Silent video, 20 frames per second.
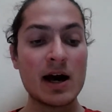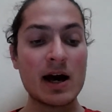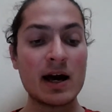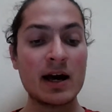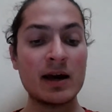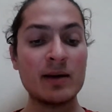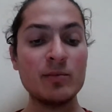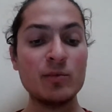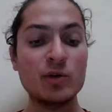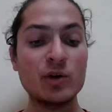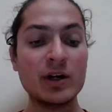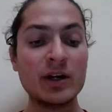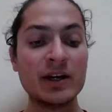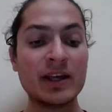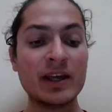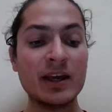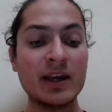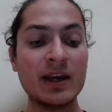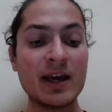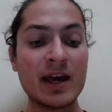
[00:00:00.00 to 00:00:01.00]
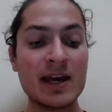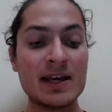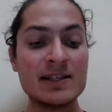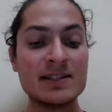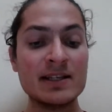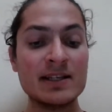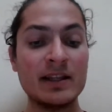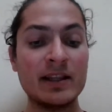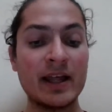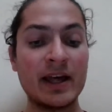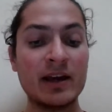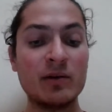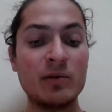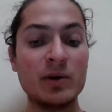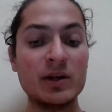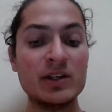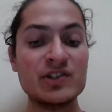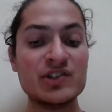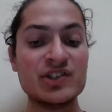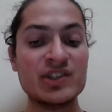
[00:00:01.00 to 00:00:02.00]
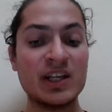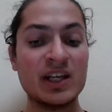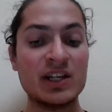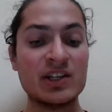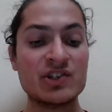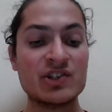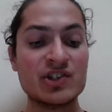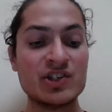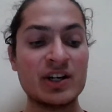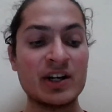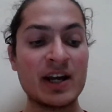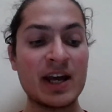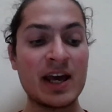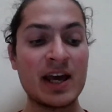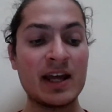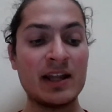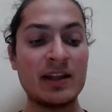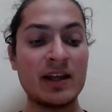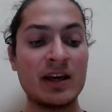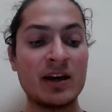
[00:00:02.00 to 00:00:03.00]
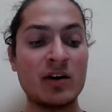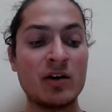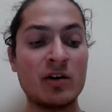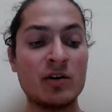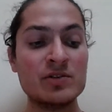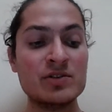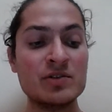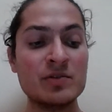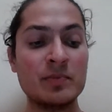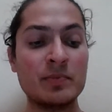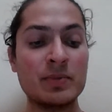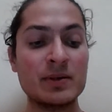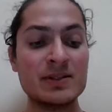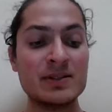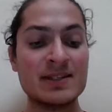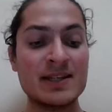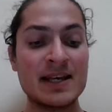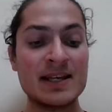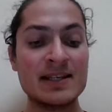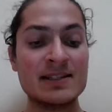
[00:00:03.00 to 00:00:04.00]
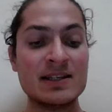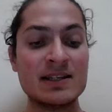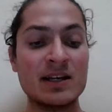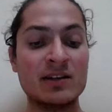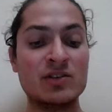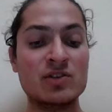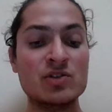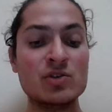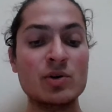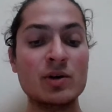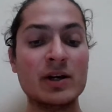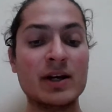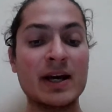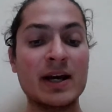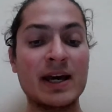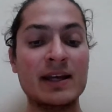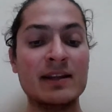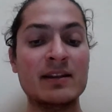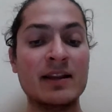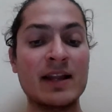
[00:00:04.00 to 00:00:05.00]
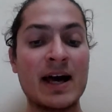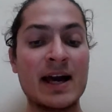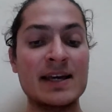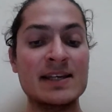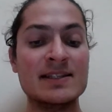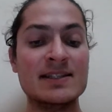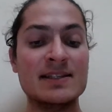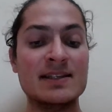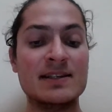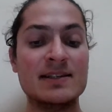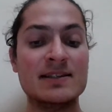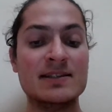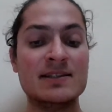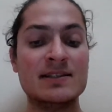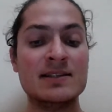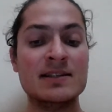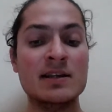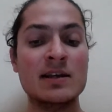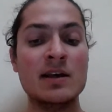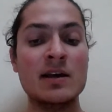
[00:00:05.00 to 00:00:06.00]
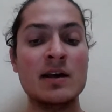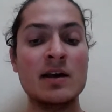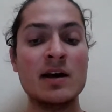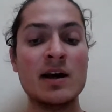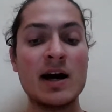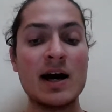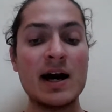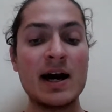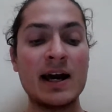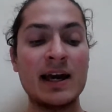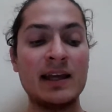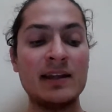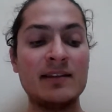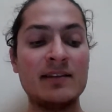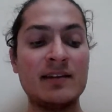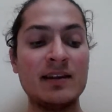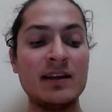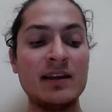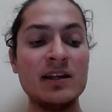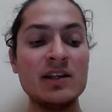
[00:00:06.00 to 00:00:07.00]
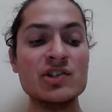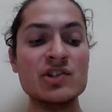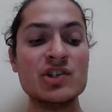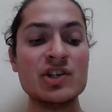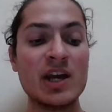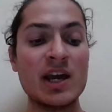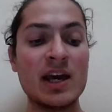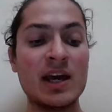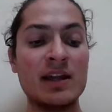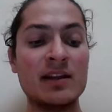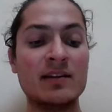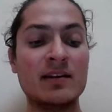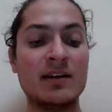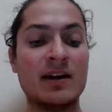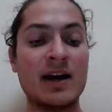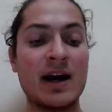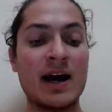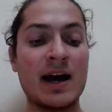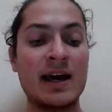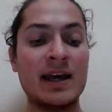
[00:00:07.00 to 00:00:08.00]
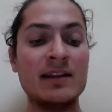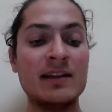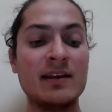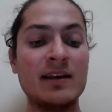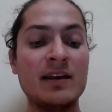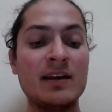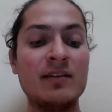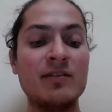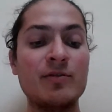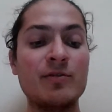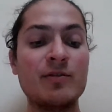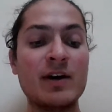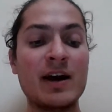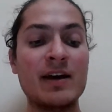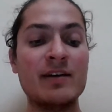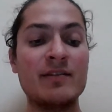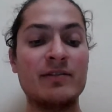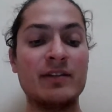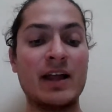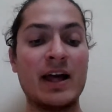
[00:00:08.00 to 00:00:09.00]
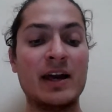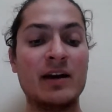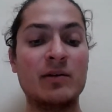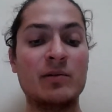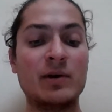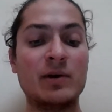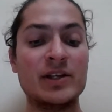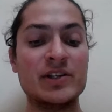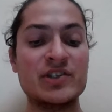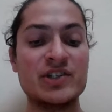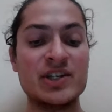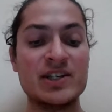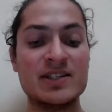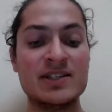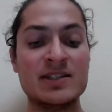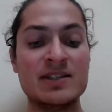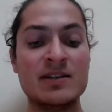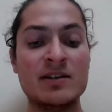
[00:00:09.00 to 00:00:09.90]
I'm working as a language teacher and I also possess a tour guide license. I teach and guide in five languages